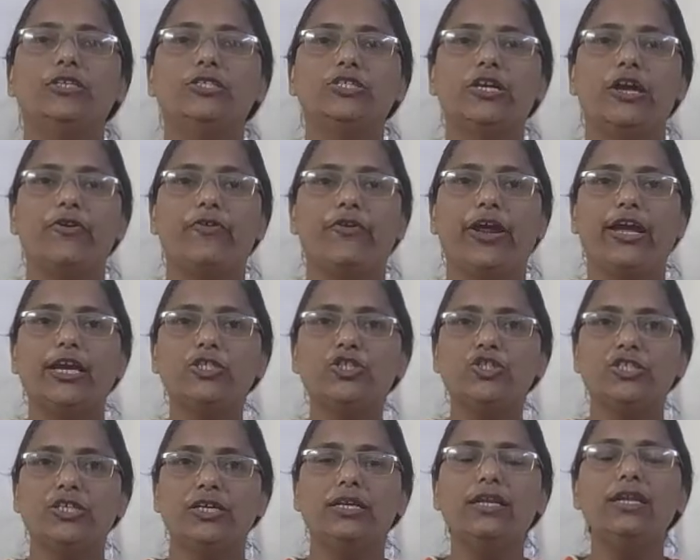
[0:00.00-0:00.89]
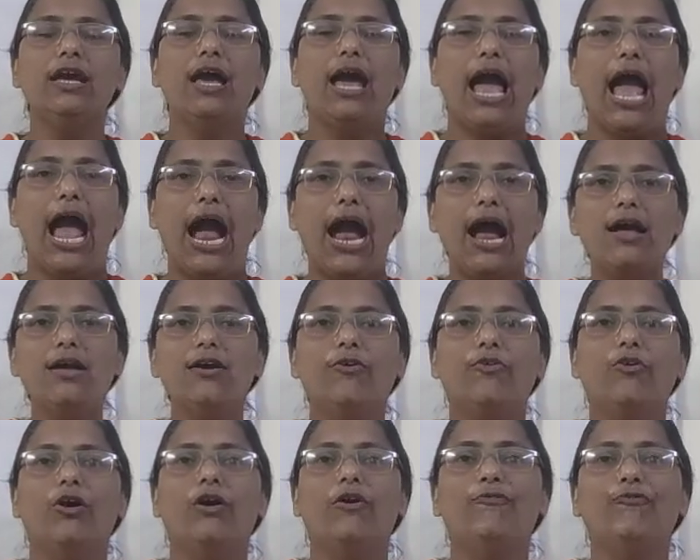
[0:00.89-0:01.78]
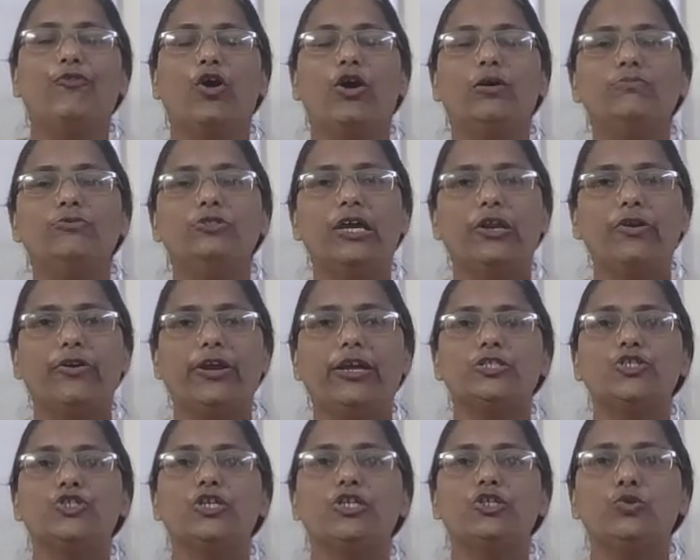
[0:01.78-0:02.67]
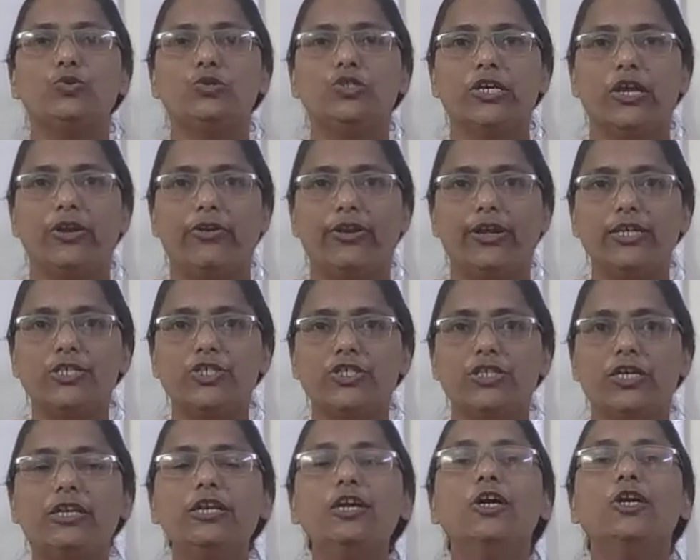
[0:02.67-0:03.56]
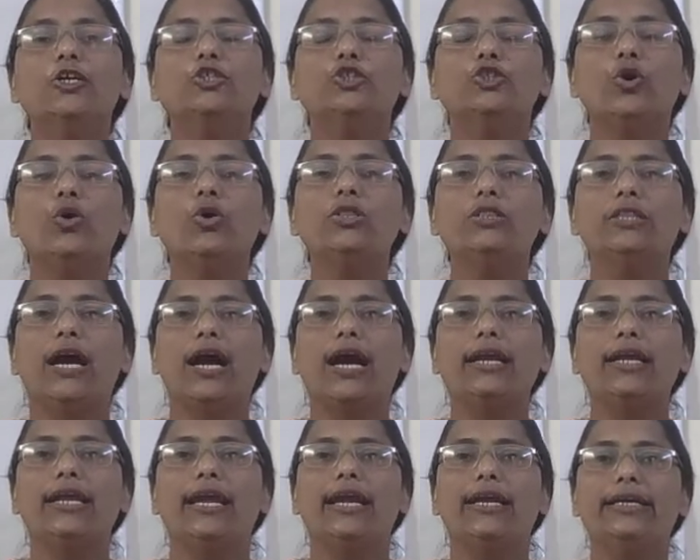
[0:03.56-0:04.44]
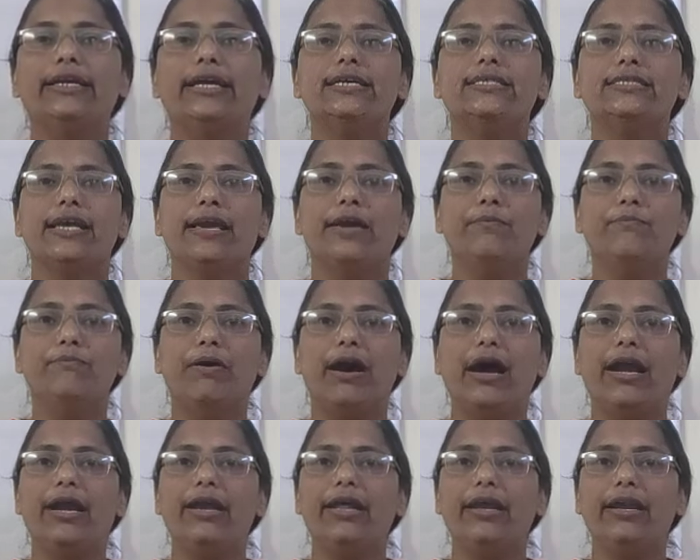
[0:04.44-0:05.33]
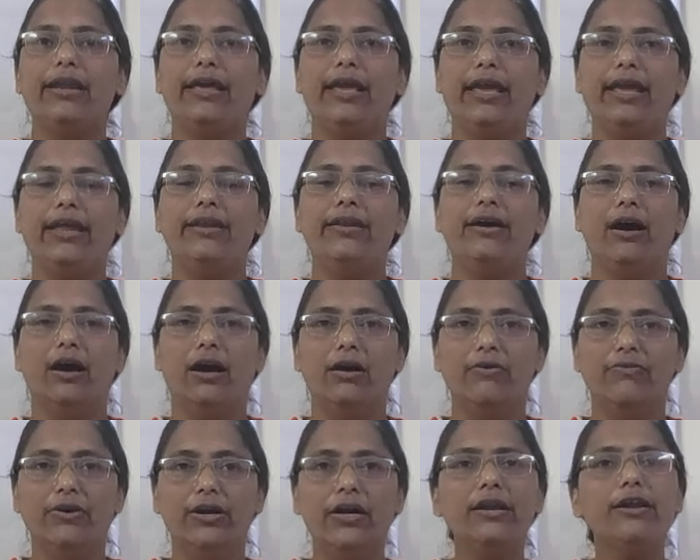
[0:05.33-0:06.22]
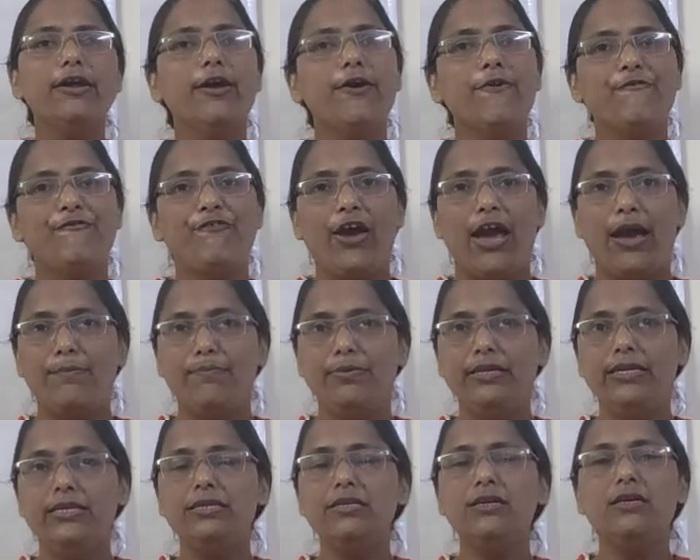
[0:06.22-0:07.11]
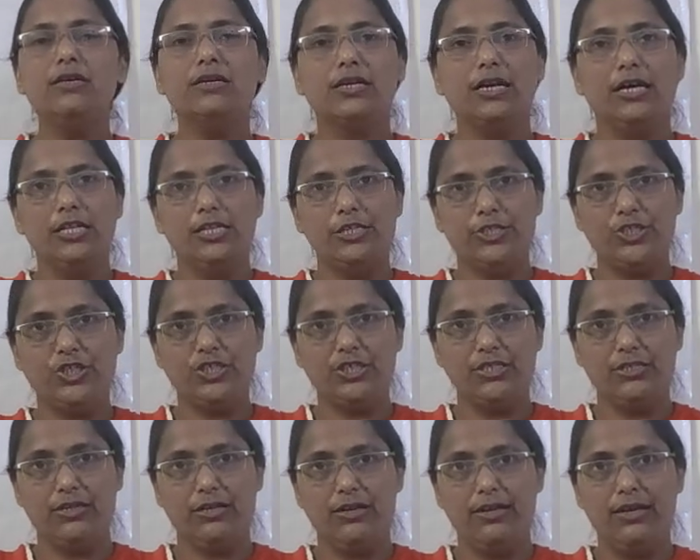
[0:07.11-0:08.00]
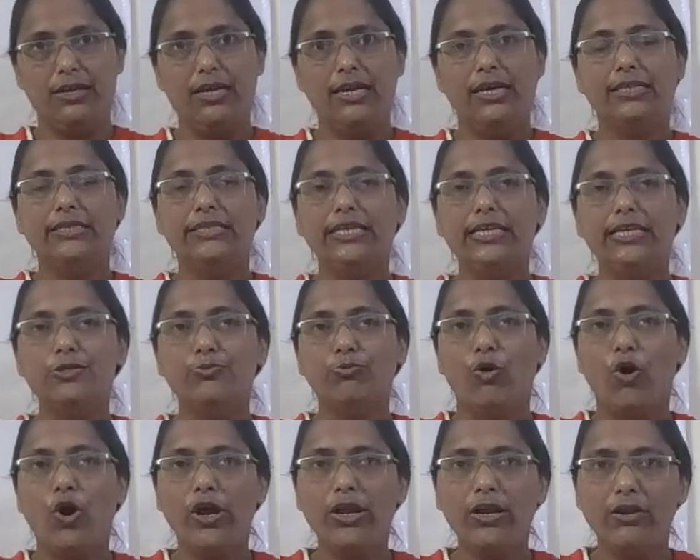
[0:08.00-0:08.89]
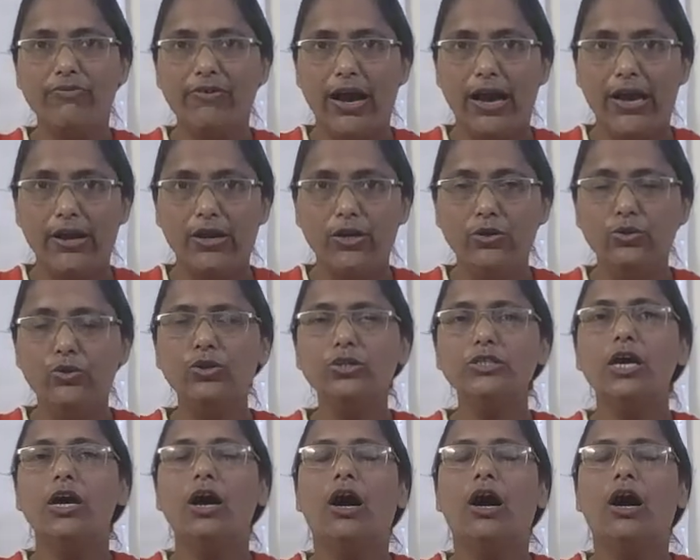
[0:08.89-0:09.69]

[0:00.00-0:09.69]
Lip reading: generation and from generation to generation, so that it is imbibed in our family culture. These moral values